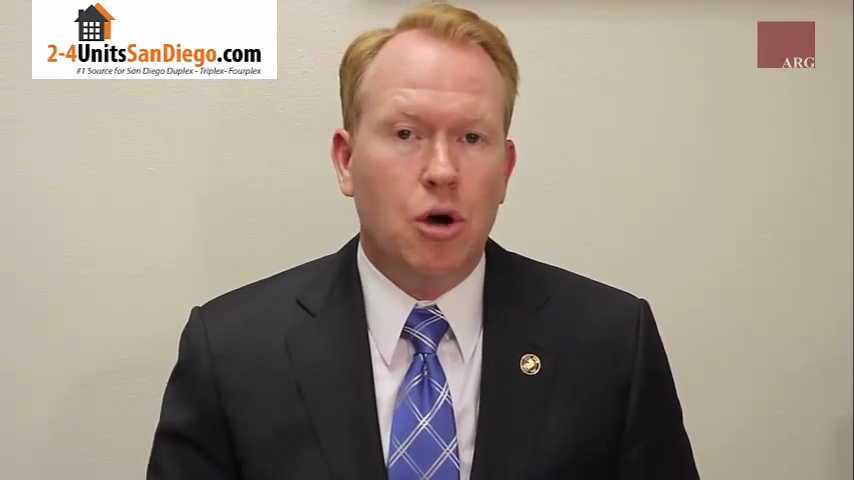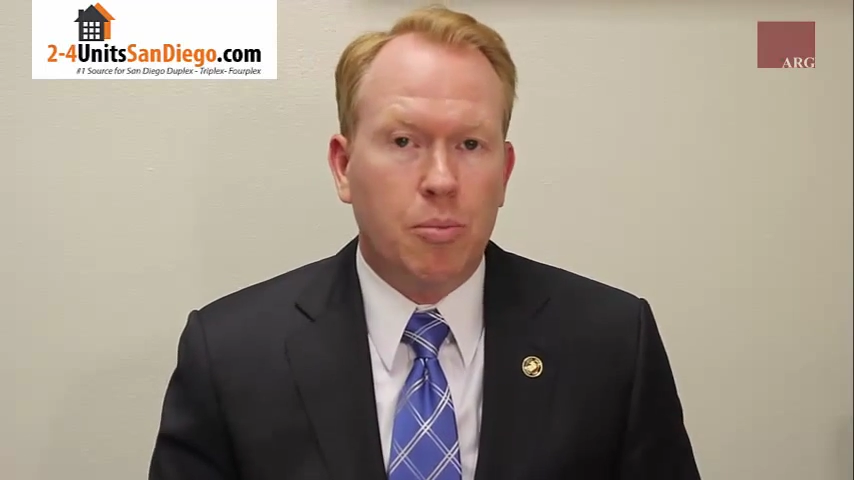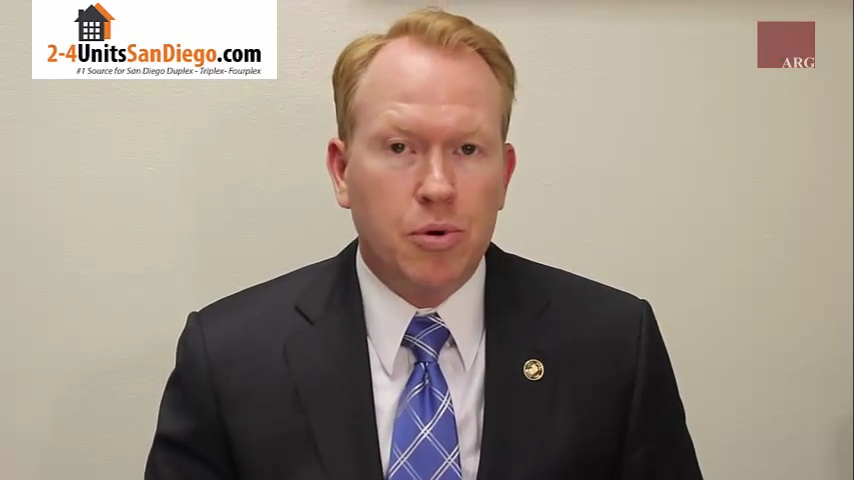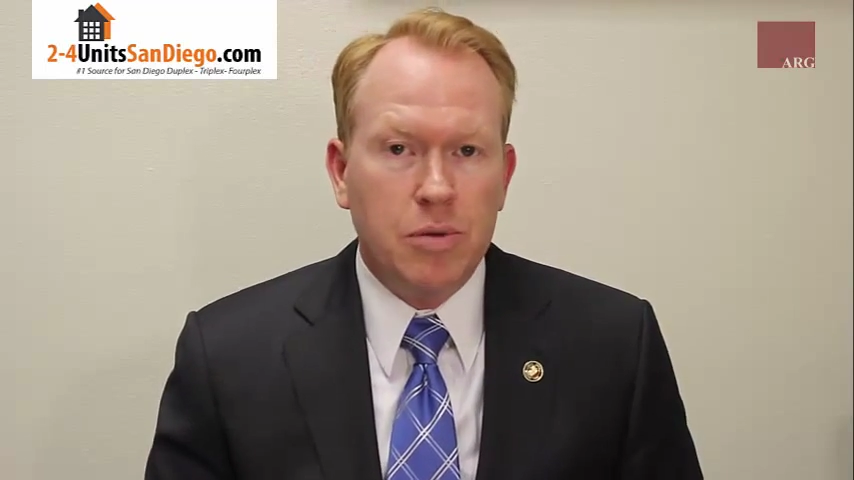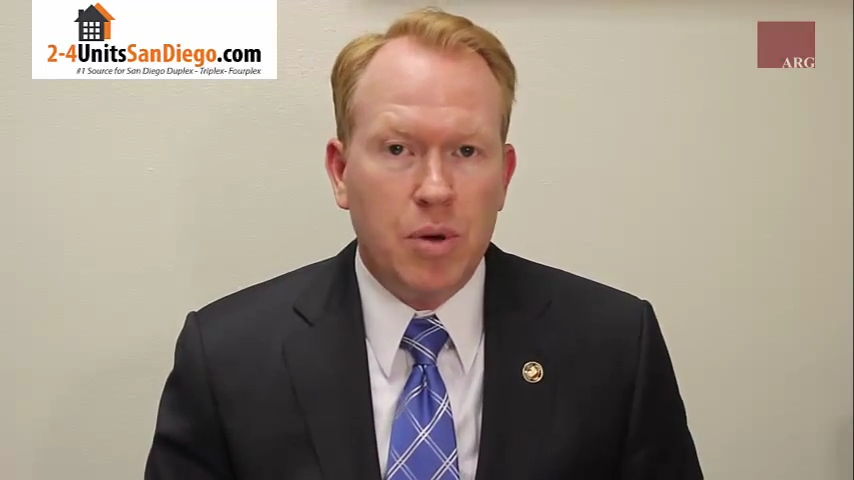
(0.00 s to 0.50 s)
no
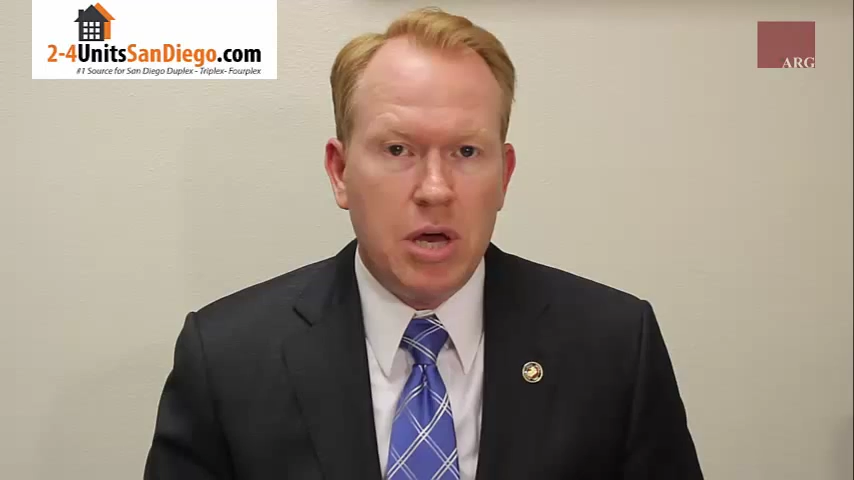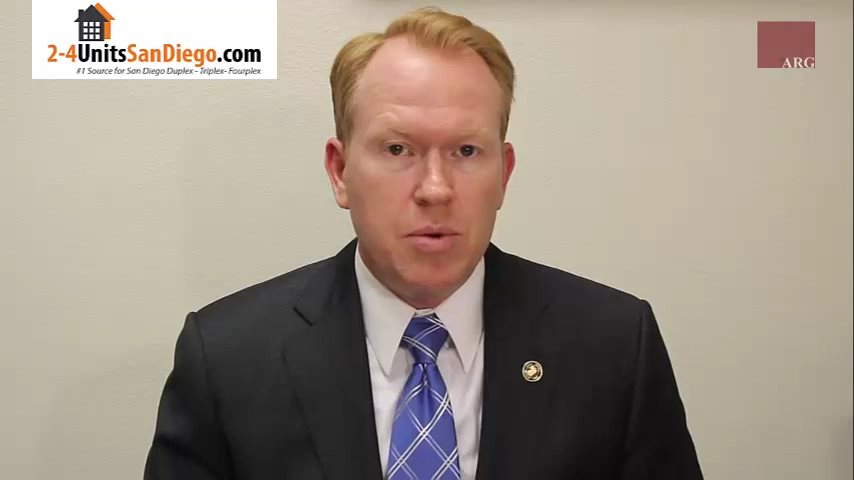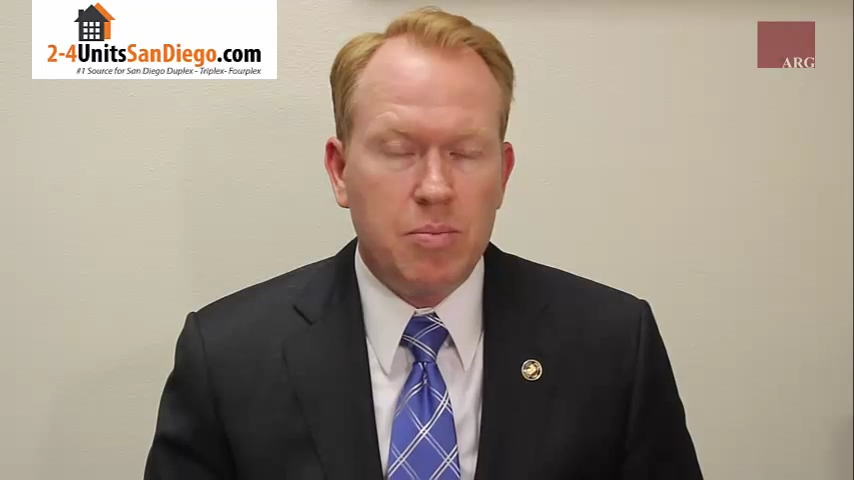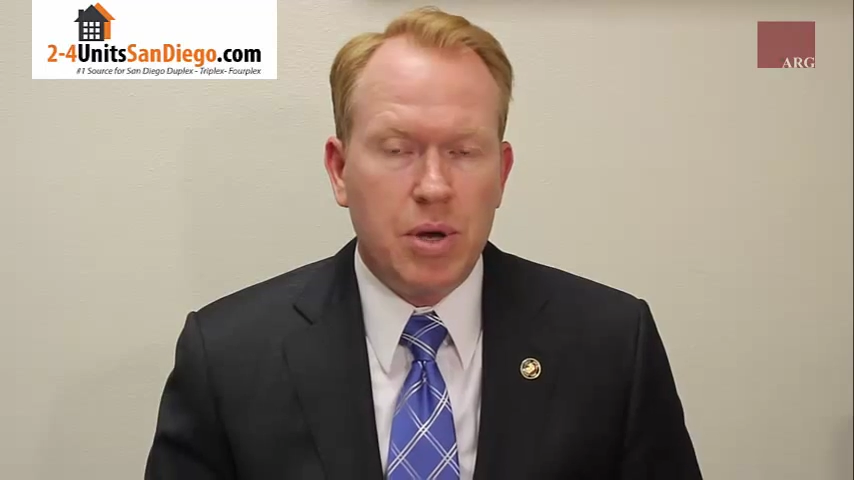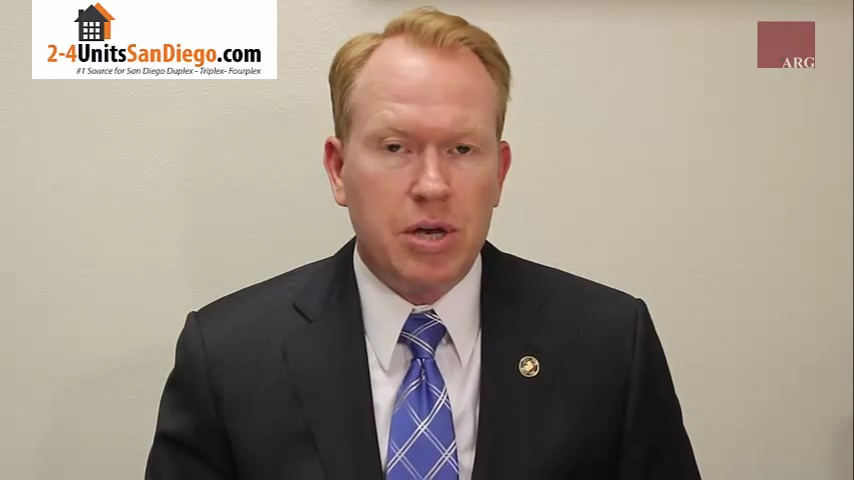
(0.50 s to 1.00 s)

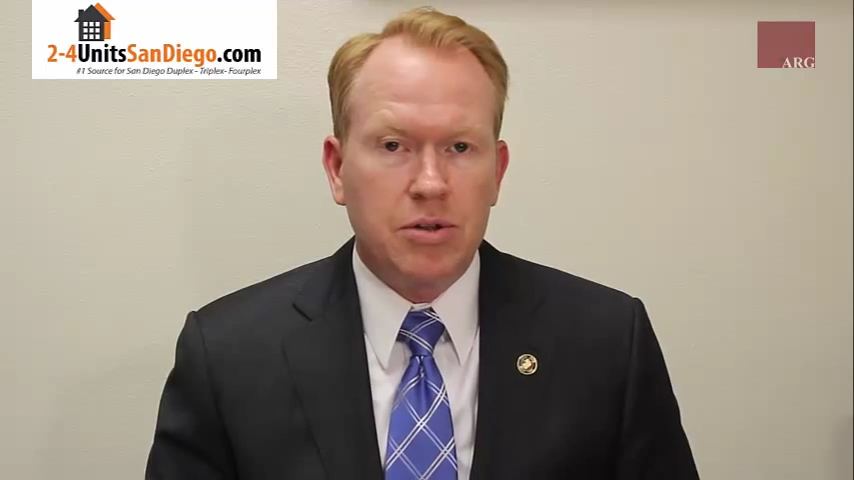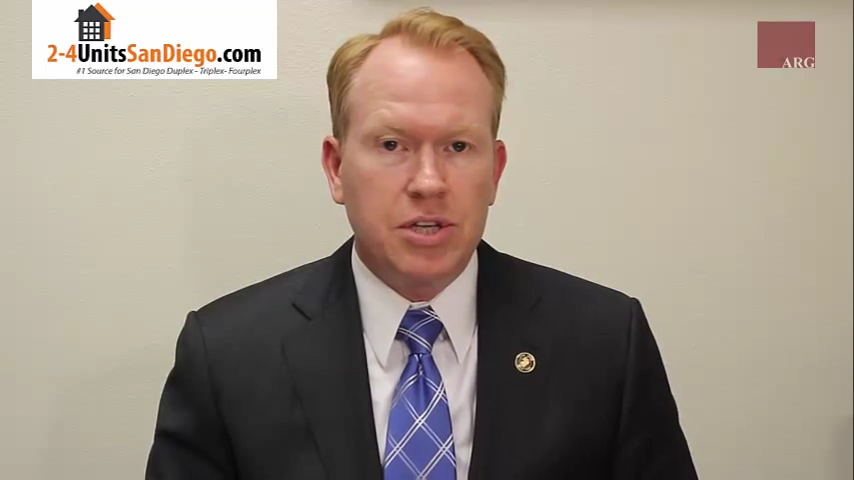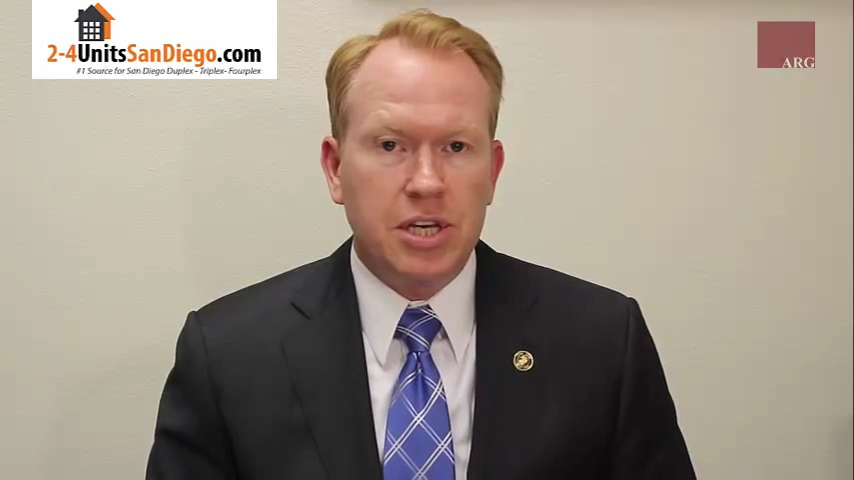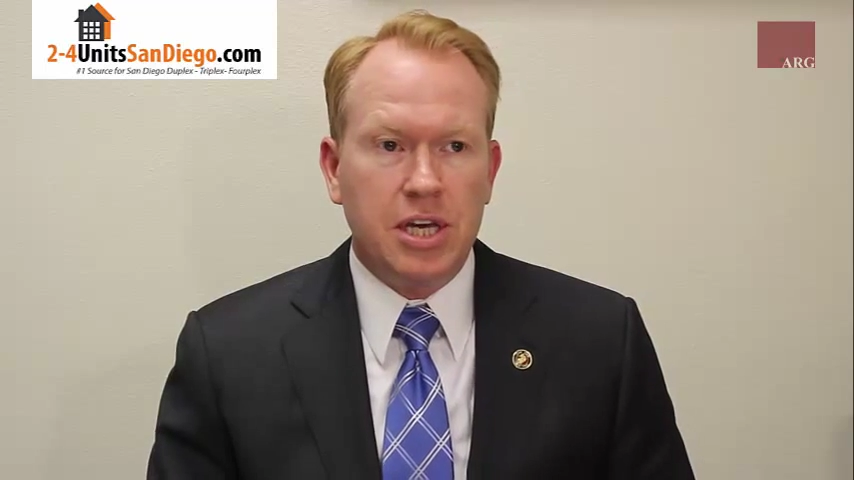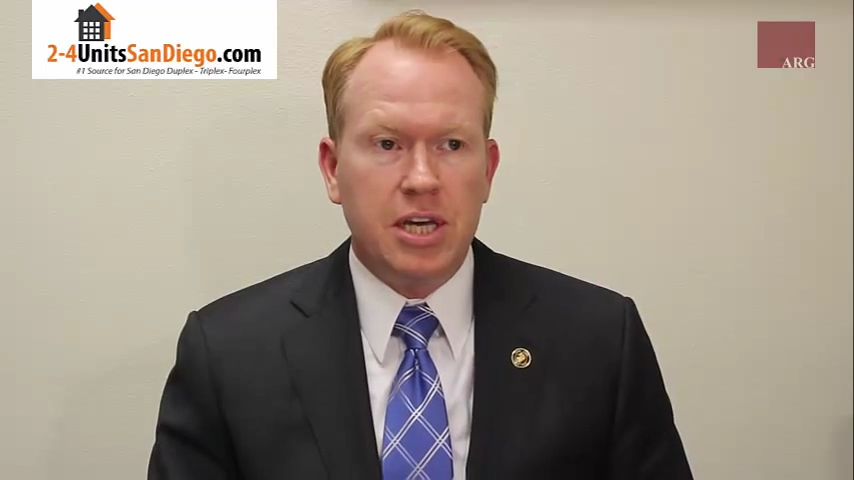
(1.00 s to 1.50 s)
prepayment
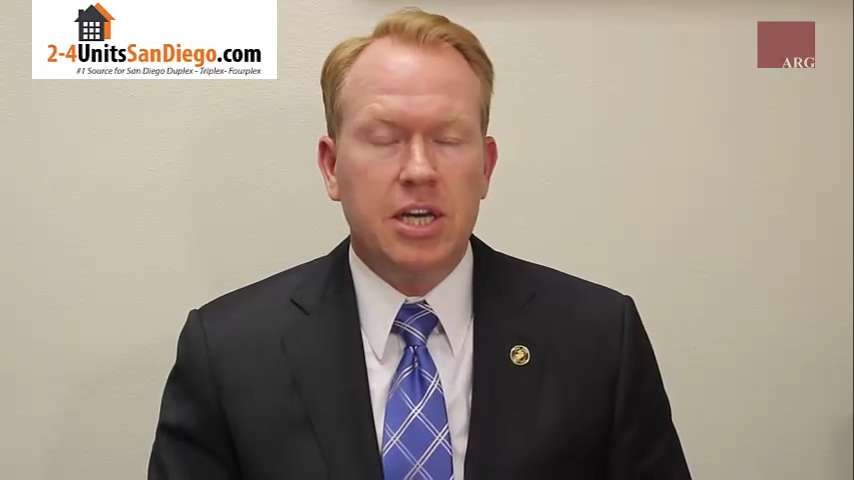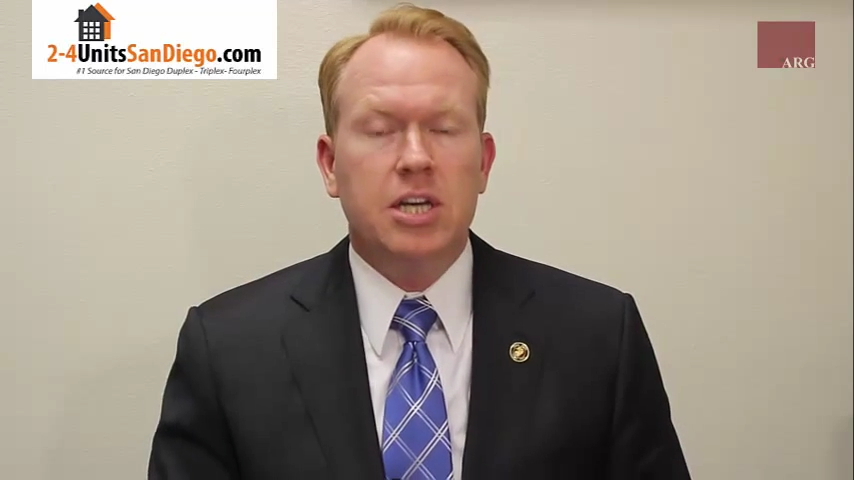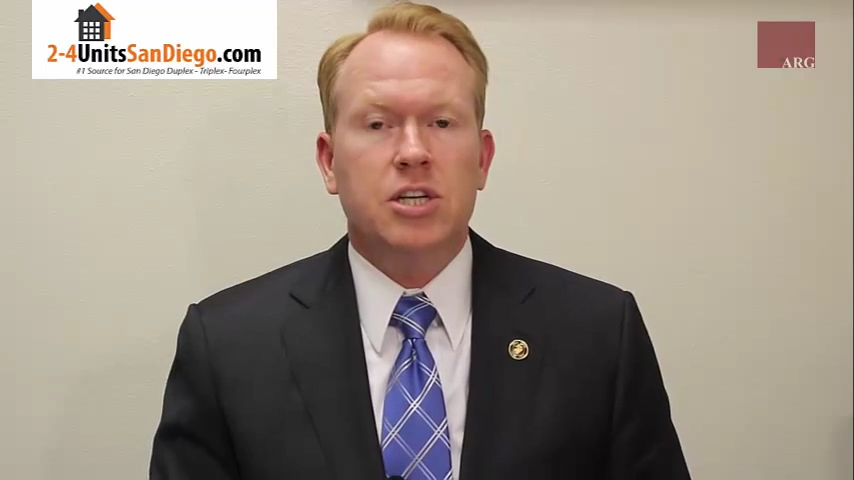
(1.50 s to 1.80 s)
penalty,